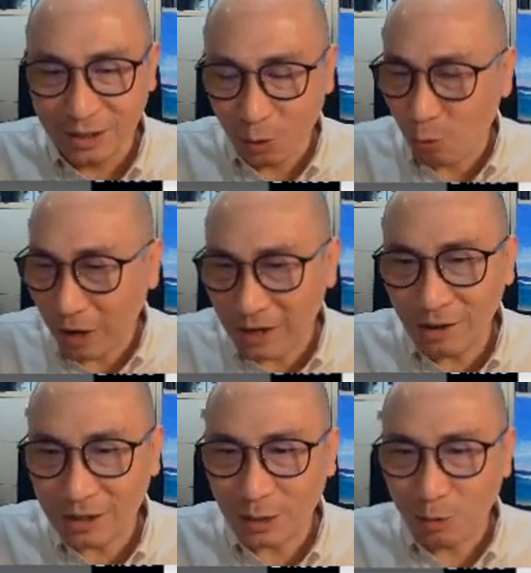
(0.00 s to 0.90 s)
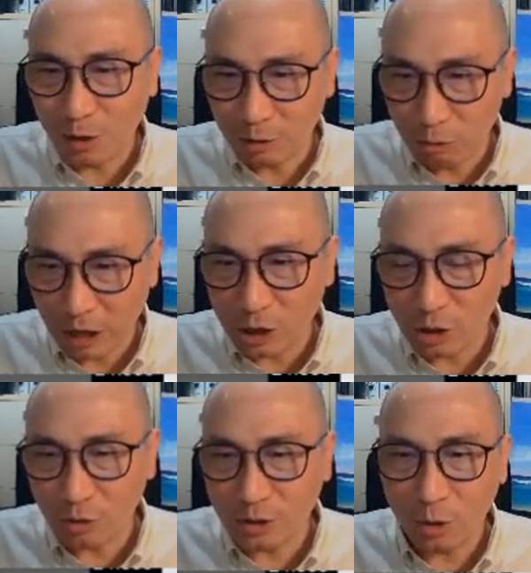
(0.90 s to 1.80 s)
So right now it's around the
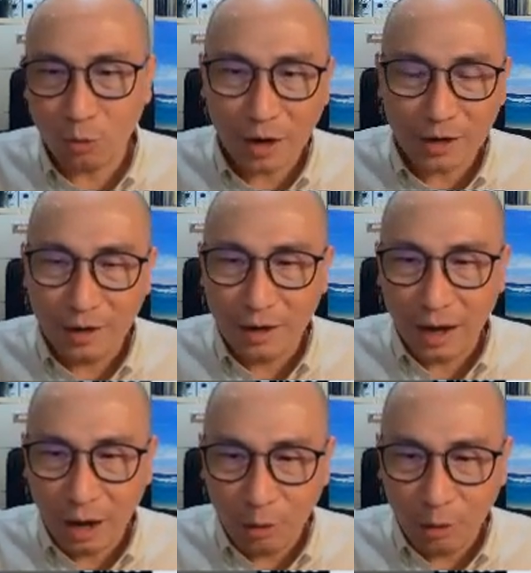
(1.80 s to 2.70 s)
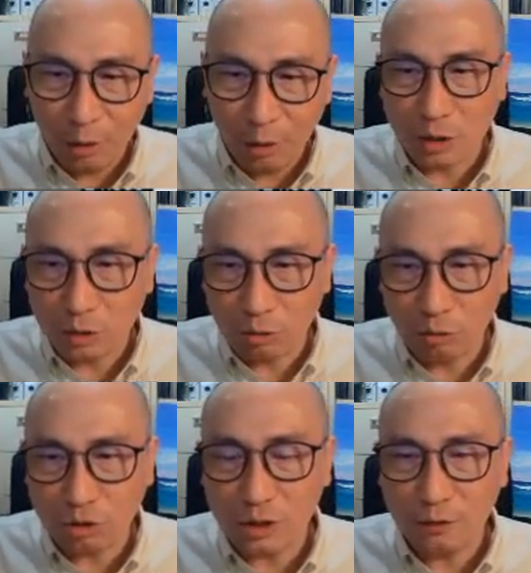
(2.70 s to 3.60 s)
range low. So what I will be doing
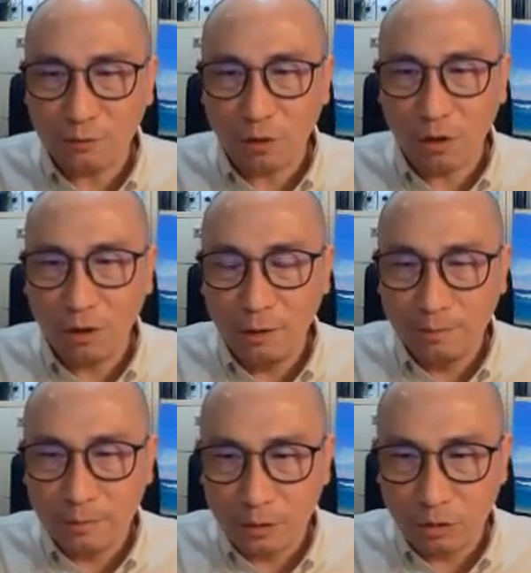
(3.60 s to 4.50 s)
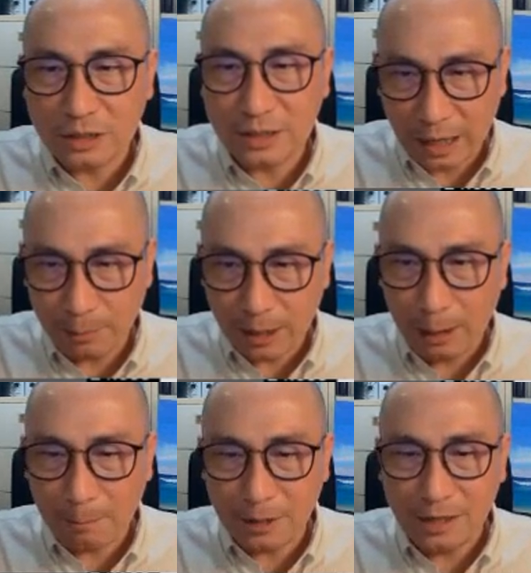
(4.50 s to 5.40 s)
usually for good stable
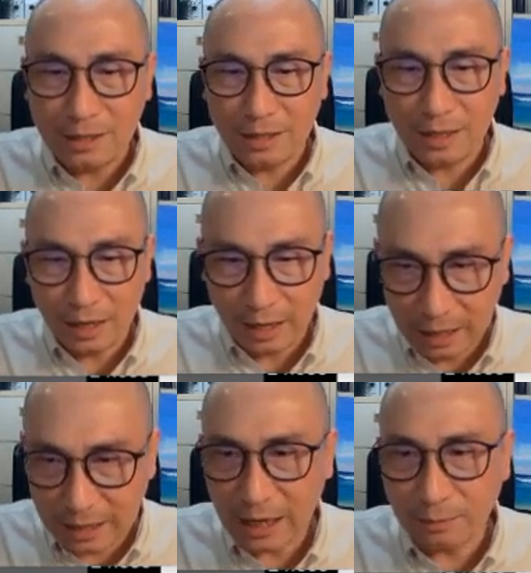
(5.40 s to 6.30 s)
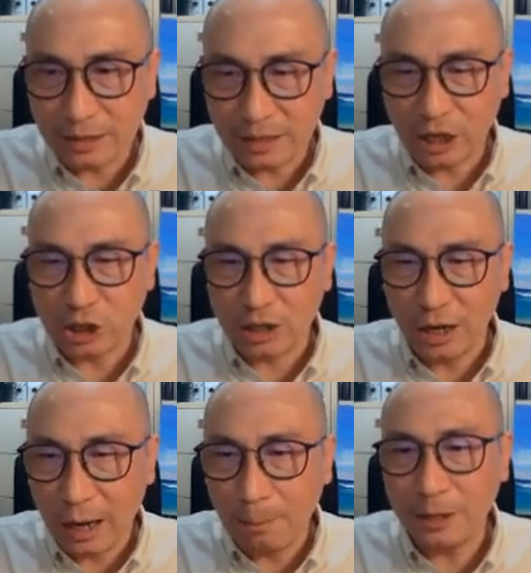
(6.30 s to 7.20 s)
company, income stage,
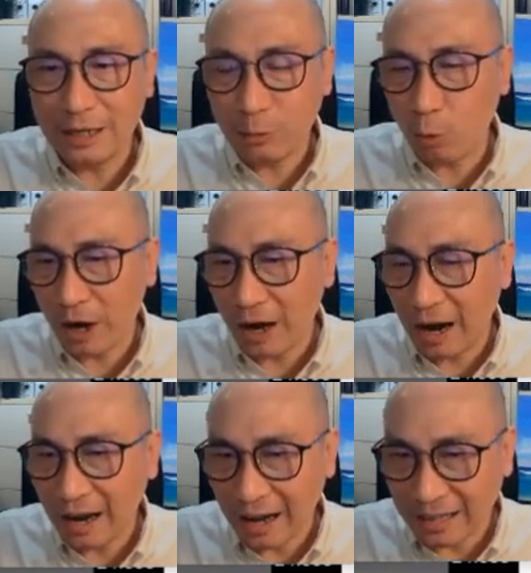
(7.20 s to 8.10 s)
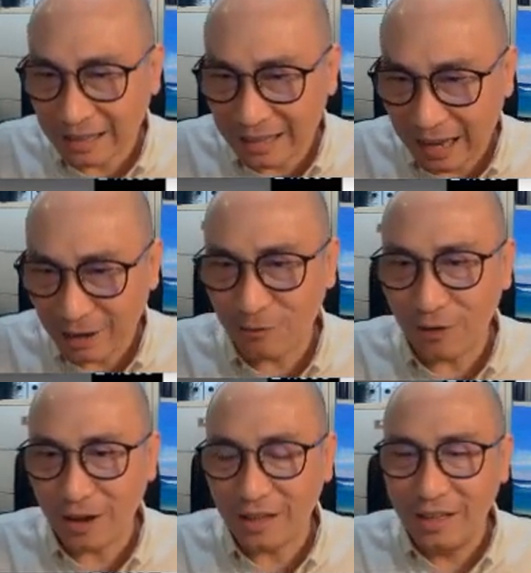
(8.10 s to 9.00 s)
a company where I
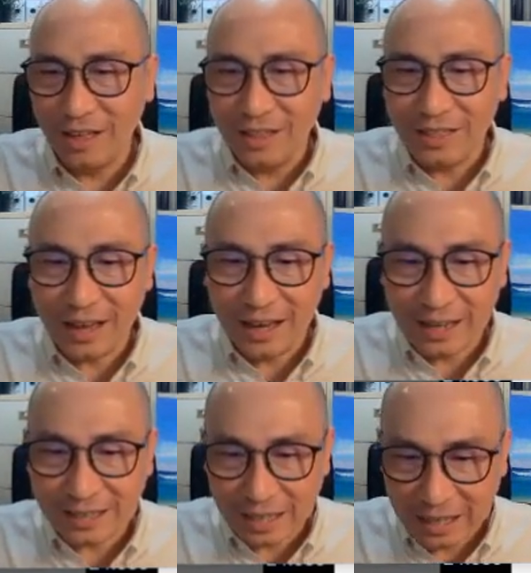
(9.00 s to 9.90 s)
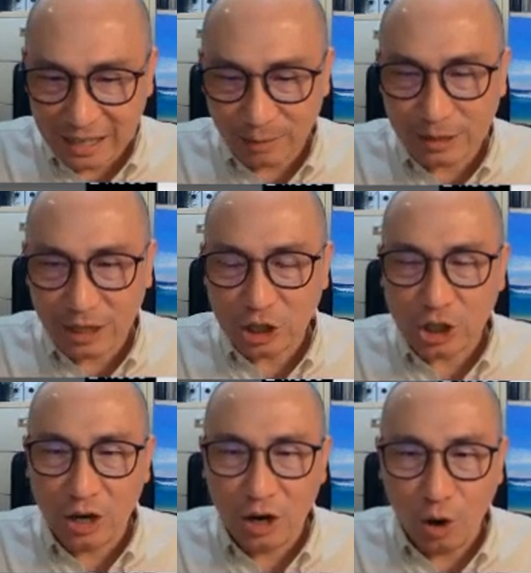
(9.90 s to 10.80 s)
identify that it is an income
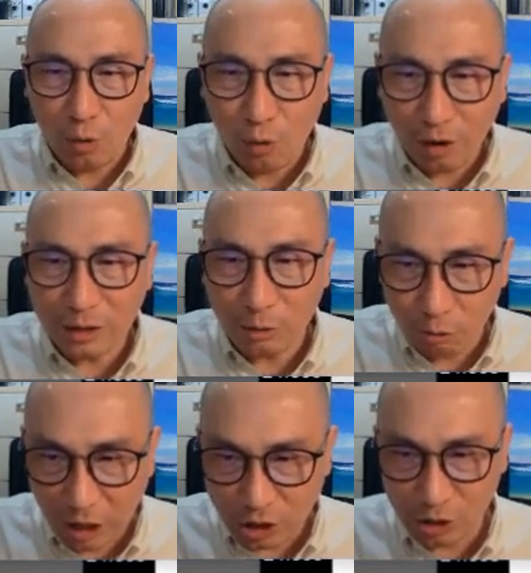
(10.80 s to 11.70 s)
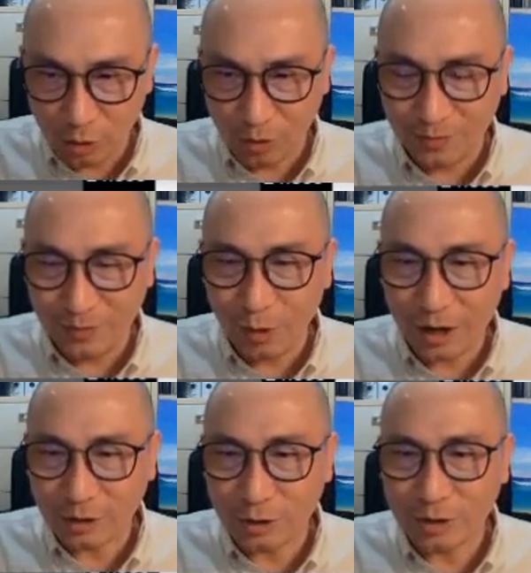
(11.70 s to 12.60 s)
stage around the range low, what
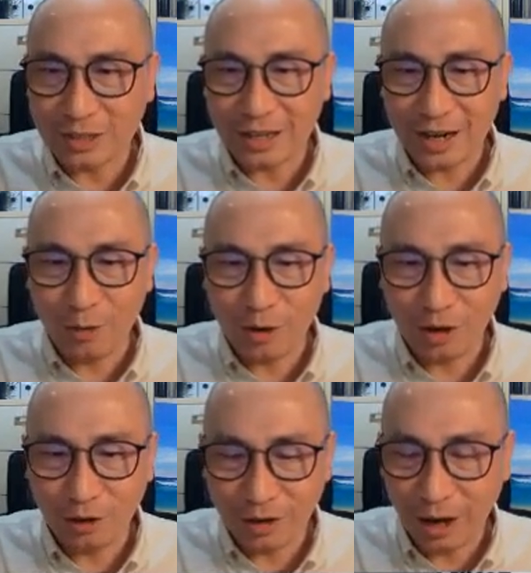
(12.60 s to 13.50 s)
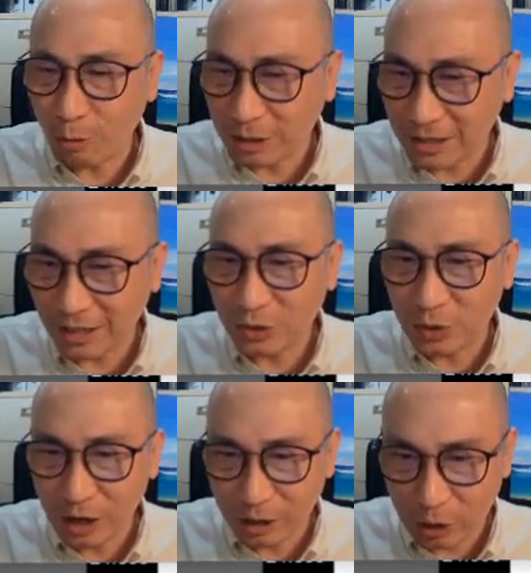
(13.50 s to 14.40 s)
I do is that I will start
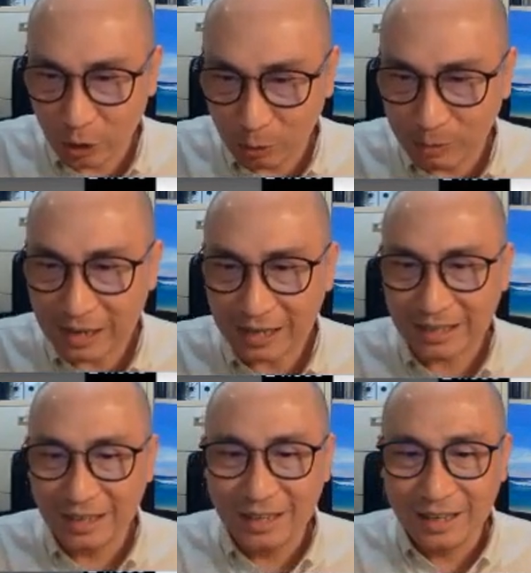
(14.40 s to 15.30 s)
to accumulate